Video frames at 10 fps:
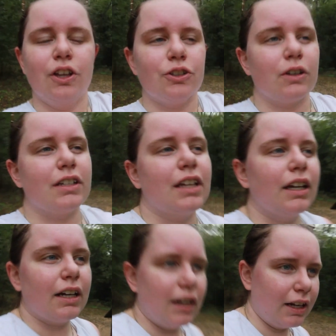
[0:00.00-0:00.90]
So I
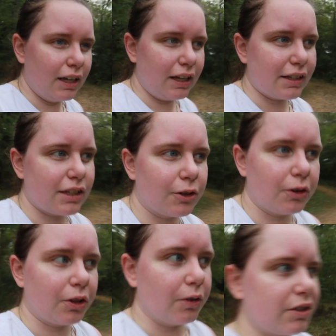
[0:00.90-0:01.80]
decided, instead of going
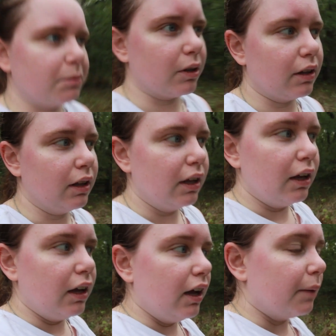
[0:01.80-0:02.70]
to the grist mill,
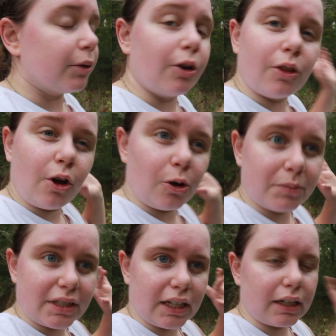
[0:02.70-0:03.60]
I'm gonna go to the
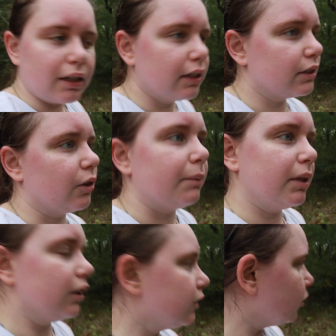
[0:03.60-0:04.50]
homestead. So I'm
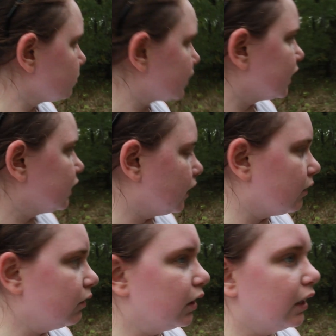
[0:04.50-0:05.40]
here at the homestead now.